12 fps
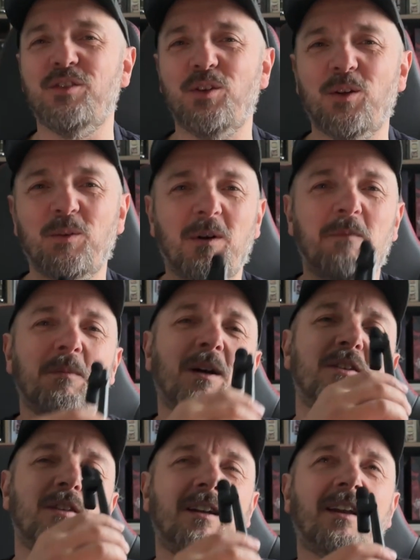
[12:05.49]
I'm
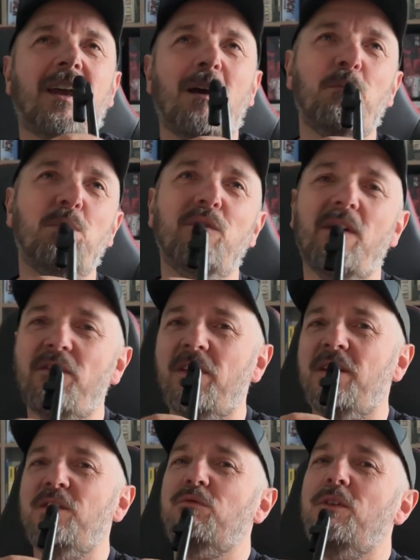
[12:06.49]
much in the camp of
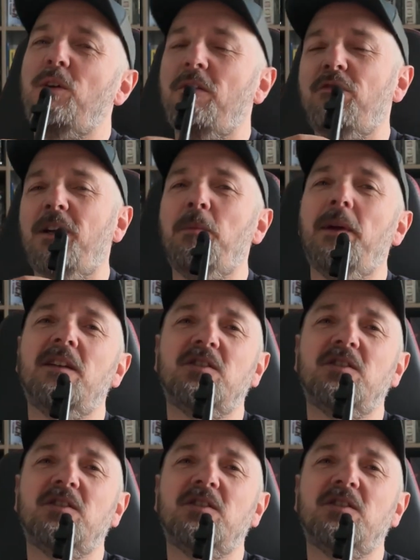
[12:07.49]
everything's a remix,